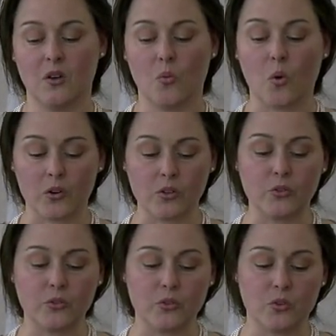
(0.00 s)

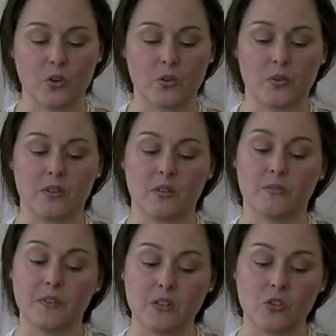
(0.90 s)
Waterloo, New York was
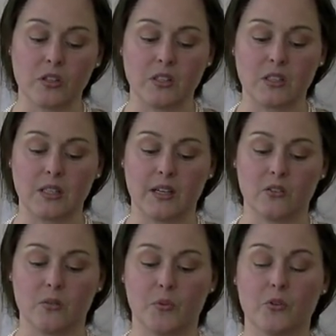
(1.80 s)
officially
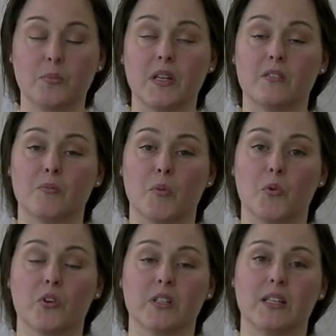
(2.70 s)
declared the birthplace of
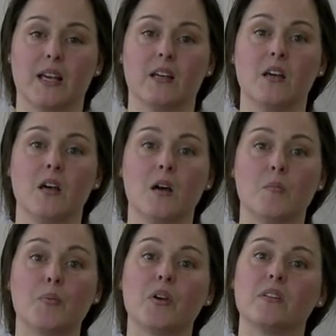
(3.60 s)
Memorial Day
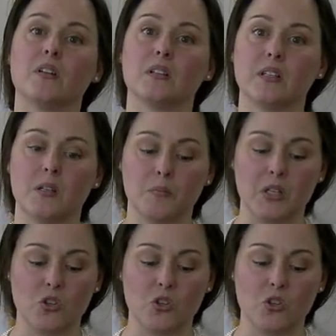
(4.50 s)
by President Lyndon B.